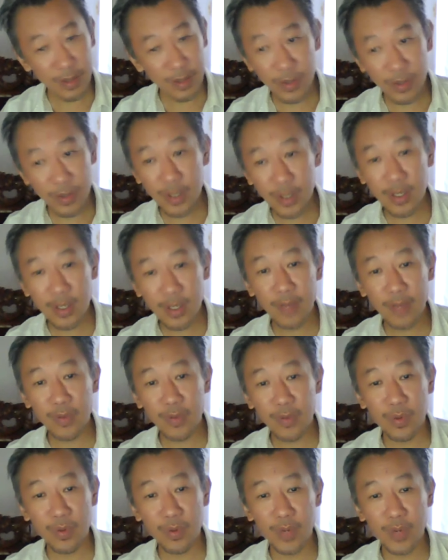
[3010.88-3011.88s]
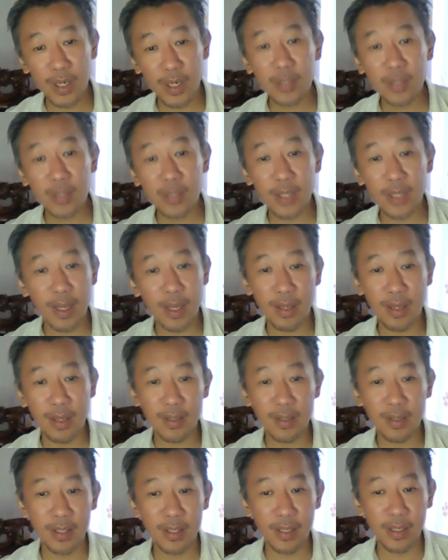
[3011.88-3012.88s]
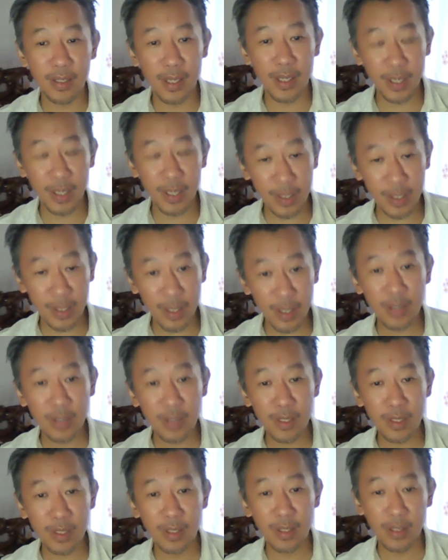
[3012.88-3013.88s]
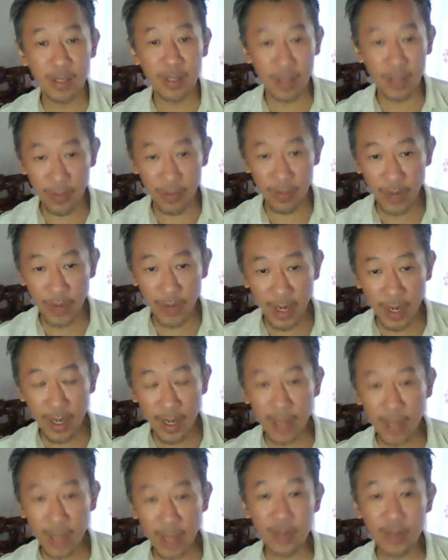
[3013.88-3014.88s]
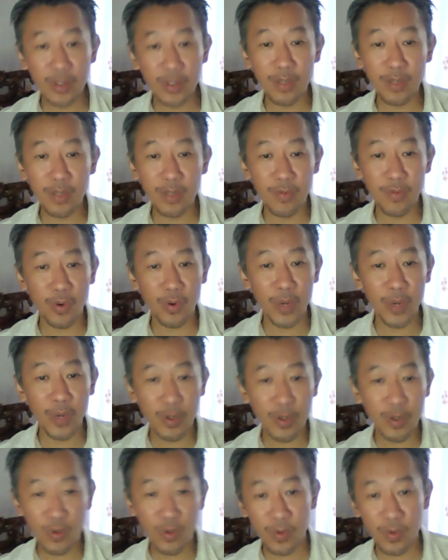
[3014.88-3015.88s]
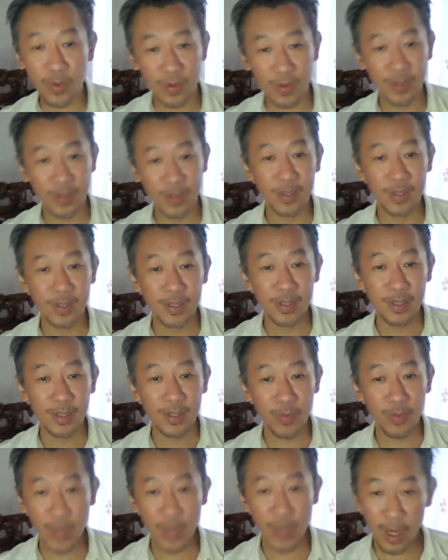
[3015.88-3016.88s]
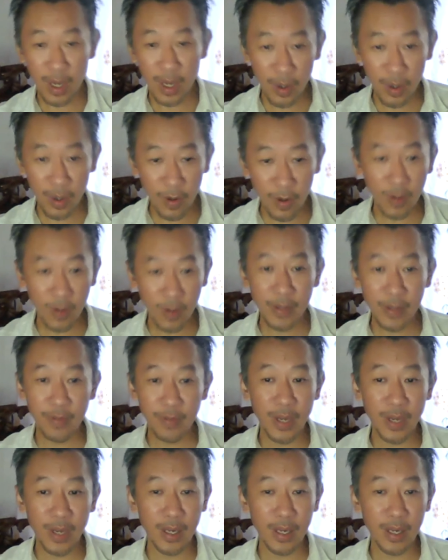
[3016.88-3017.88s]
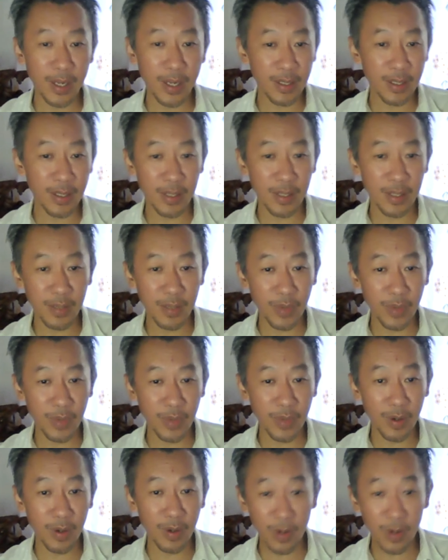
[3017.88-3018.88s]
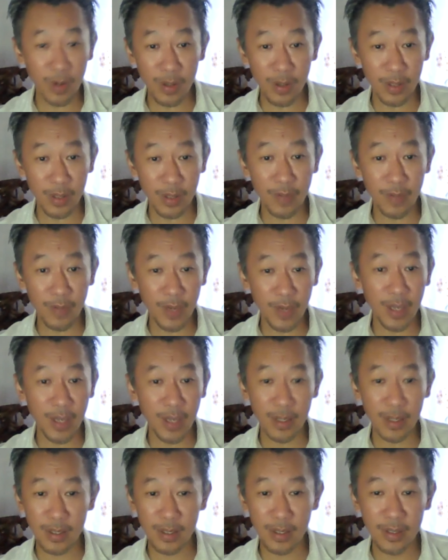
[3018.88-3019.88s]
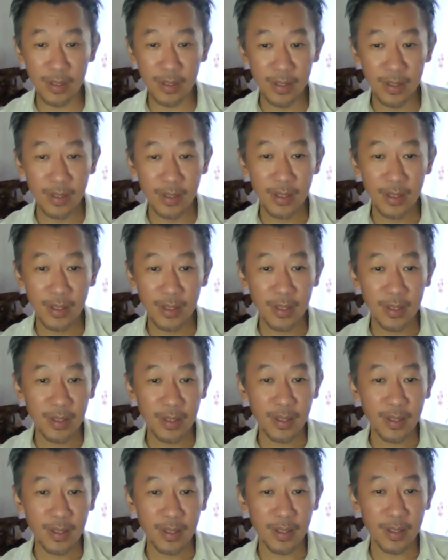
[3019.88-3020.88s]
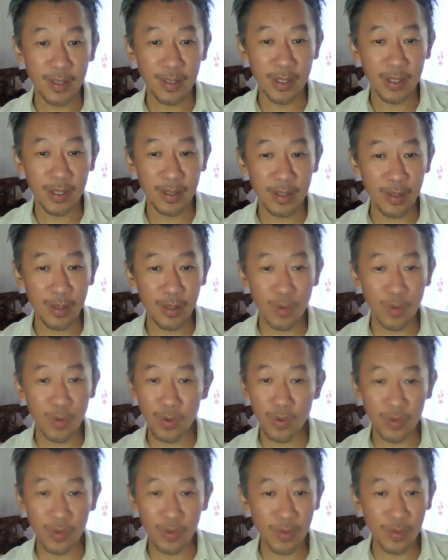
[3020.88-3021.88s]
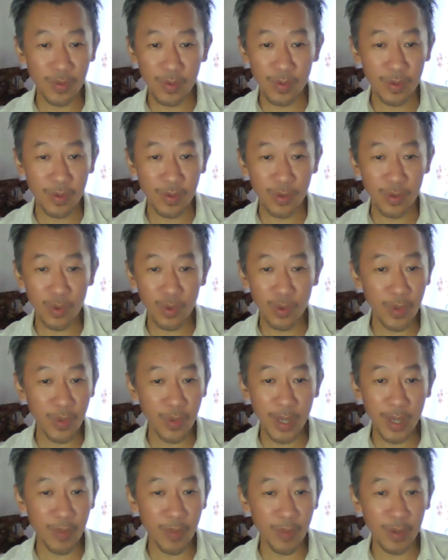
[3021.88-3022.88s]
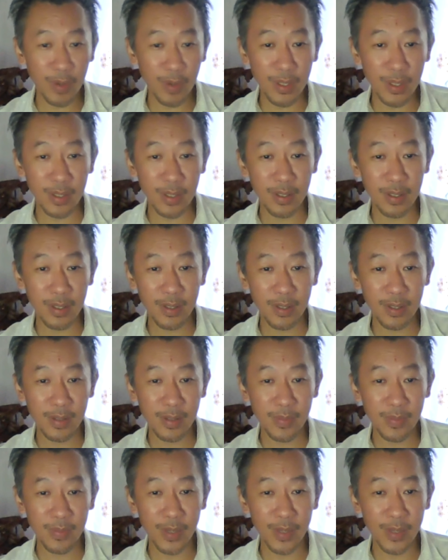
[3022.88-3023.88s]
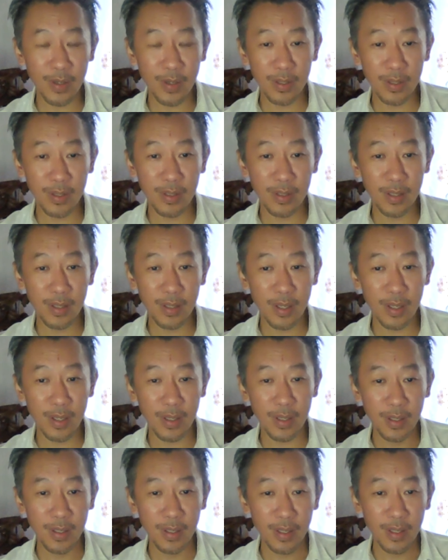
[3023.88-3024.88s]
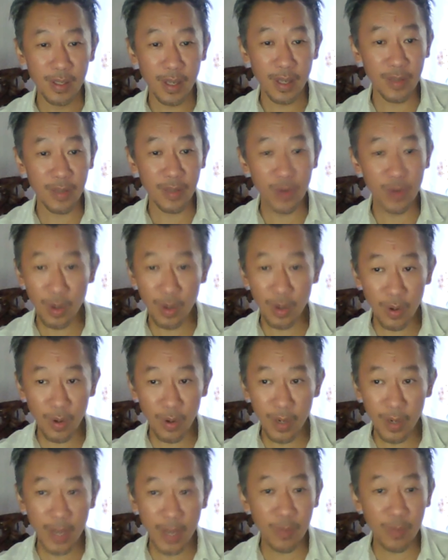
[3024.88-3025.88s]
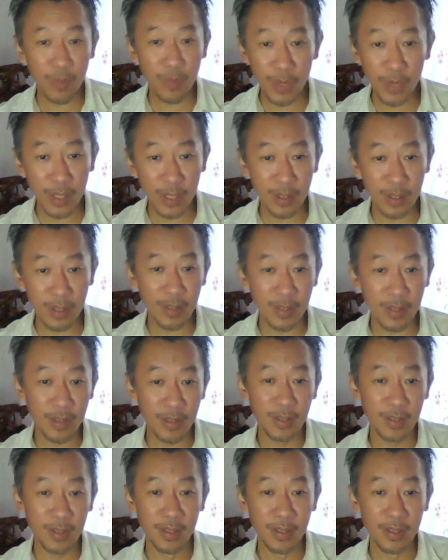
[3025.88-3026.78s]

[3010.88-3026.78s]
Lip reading: You just have to understand that this is the divine energy flowing through. We are all divine. We are all divine. There's no two way about this, because and we are all like bodies,